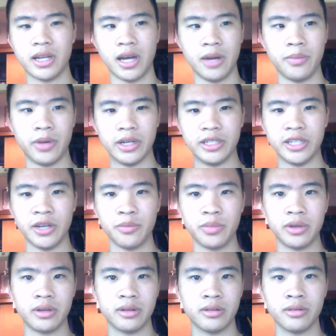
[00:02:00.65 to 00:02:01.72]
by
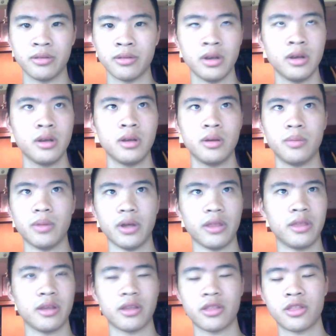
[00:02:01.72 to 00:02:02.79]
Champion, I
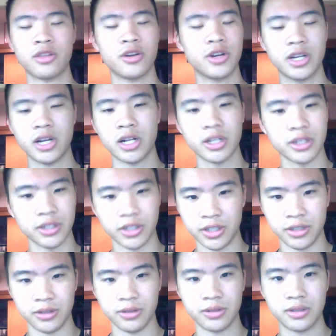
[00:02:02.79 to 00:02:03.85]
think $30
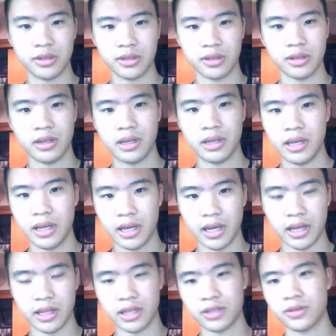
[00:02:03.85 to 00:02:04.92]
shoes,
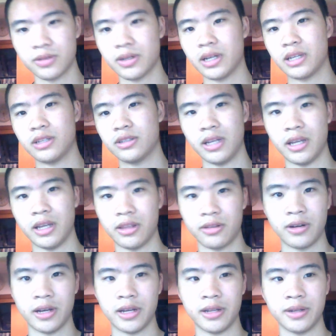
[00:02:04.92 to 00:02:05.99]
and that's what I used in 8th
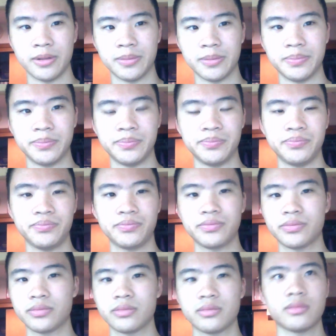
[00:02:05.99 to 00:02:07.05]
grade.
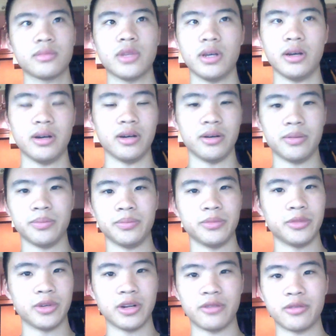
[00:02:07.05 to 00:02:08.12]

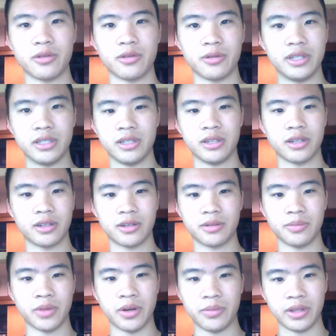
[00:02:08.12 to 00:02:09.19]
Whatever reason it
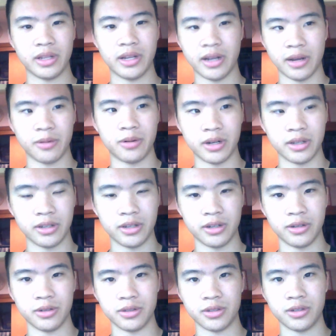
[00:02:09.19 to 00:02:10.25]
might be that I wanted
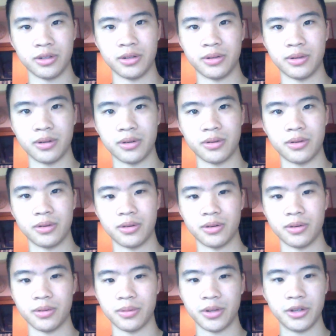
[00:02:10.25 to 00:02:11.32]
those or
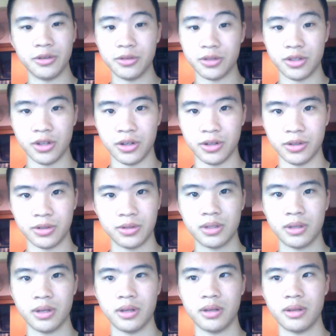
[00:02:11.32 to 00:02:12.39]
used those,
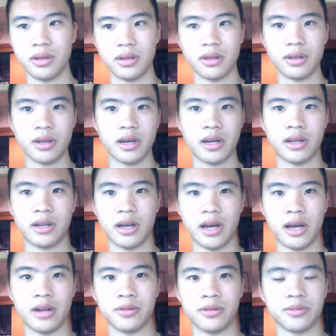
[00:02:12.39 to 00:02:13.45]

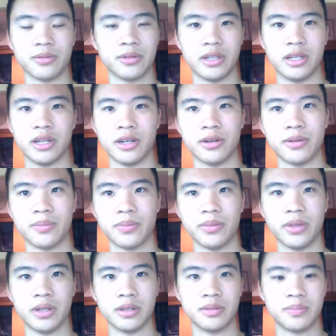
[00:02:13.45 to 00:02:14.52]
I don't really know.
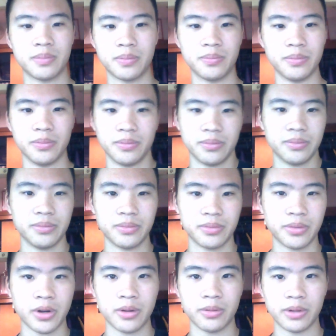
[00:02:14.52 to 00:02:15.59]
It's
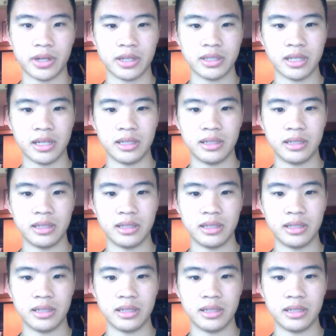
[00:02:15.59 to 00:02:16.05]
probably because I